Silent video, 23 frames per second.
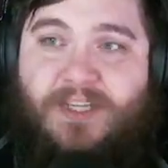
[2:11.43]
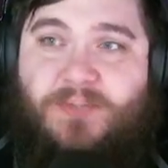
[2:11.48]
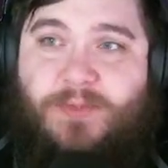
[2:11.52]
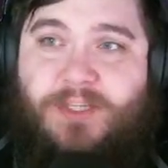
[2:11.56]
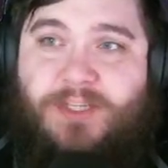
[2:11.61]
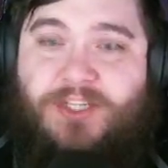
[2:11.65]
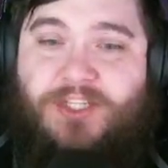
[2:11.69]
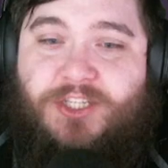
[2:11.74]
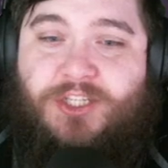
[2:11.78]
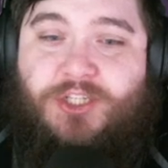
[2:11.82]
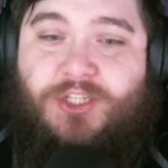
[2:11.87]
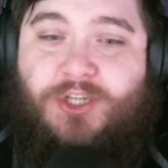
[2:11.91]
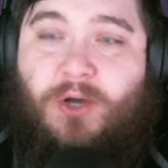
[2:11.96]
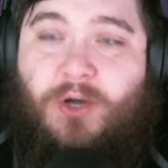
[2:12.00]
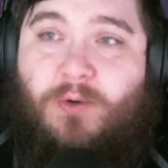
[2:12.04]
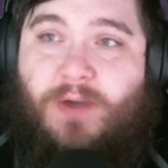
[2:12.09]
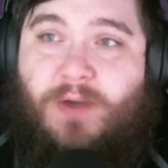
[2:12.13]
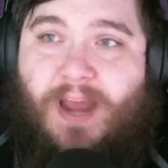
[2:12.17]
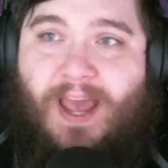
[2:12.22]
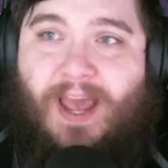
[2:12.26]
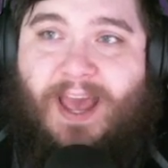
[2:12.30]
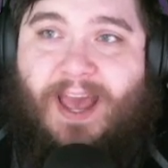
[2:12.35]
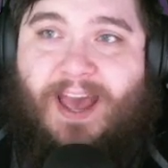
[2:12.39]
we just
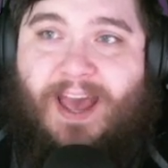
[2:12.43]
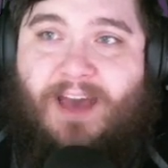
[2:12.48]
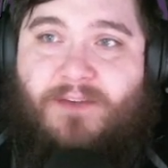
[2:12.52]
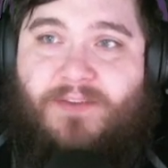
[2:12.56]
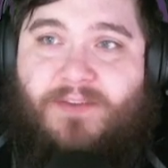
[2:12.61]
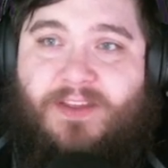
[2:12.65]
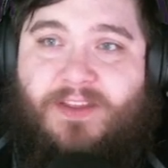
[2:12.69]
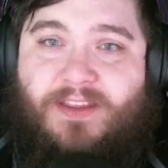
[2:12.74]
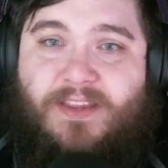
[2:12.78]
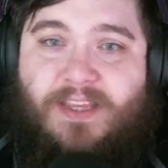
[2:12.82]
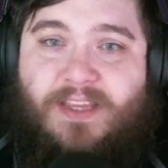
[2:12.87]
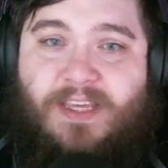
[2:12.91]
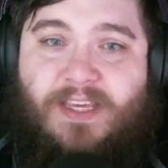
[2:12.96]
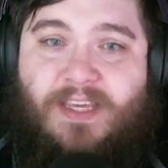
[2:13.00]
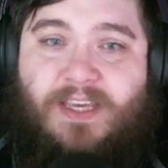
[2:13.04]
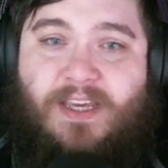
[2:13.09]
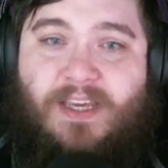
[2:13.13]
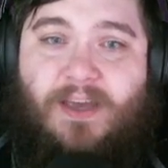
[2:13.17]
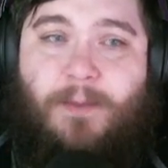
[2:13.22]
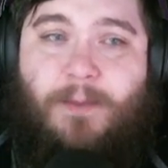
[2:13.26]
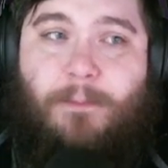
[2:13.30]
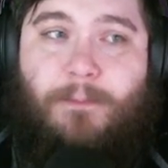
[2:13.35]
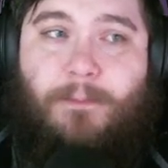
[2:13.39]
don't have
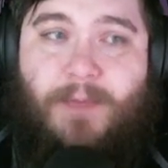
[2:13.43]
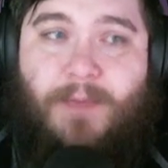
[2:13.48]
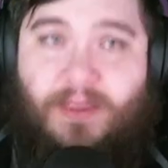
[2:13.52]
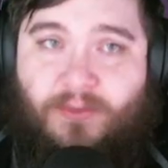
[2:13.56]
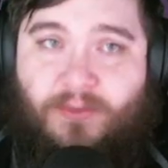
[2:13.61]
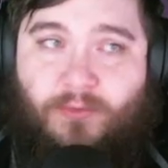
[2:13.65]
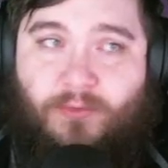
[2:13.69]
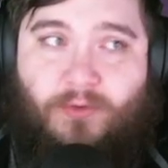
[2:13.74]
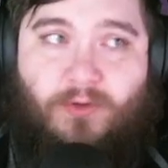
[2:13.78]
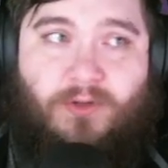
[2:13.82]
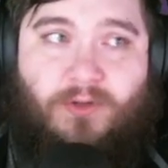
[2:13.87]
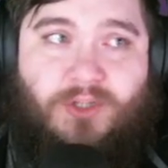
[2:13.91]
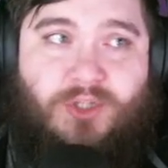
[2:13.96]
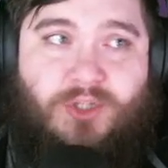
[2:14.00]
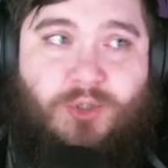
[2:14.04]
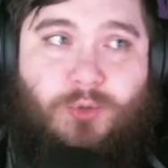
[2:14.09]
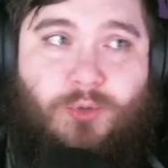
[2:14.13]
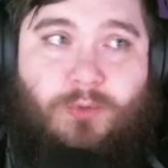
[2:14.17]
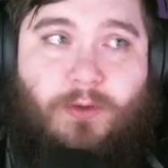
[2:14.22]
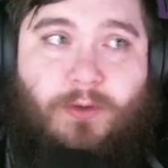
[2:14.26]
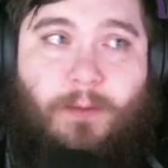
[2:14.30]
the mithril to